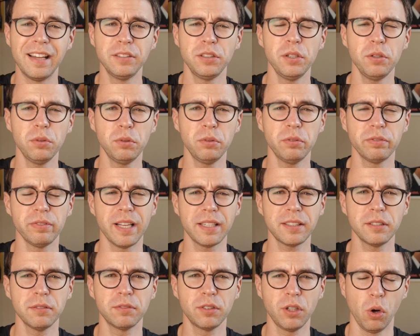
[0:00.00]

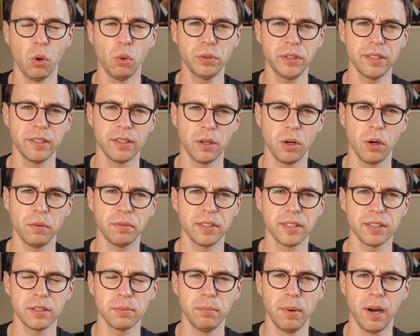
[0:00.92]
anti-reflective coating of
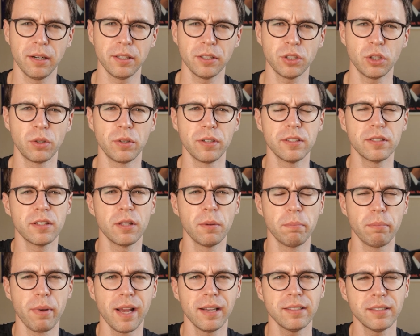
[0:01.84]
this monitor is the
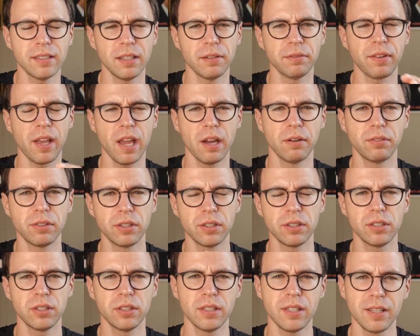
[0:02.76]
best I've ever
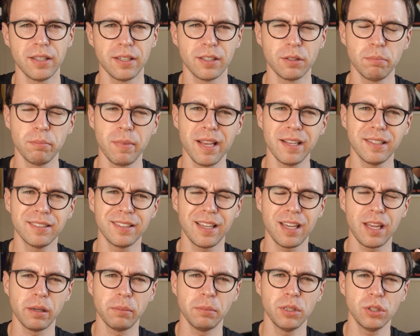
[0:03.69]
seen. It makes
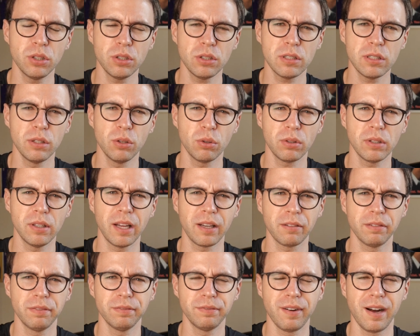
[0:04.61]
images look
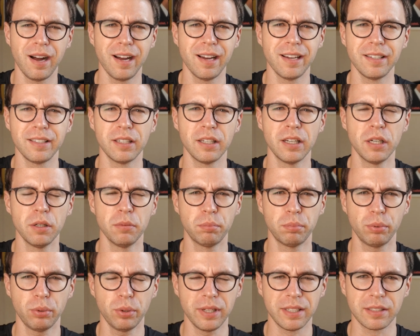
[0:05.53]
like fine
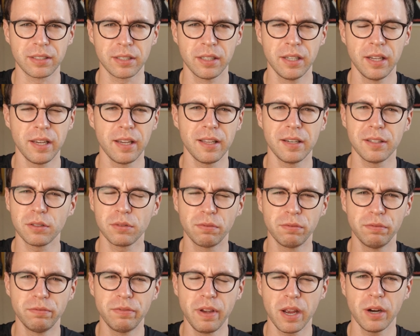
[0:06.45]
print. It is
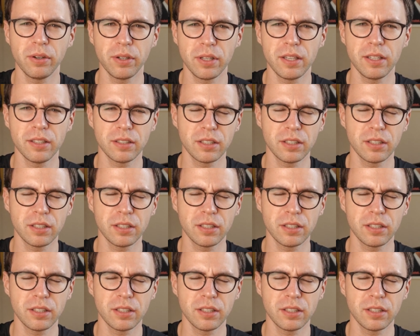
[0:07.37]
very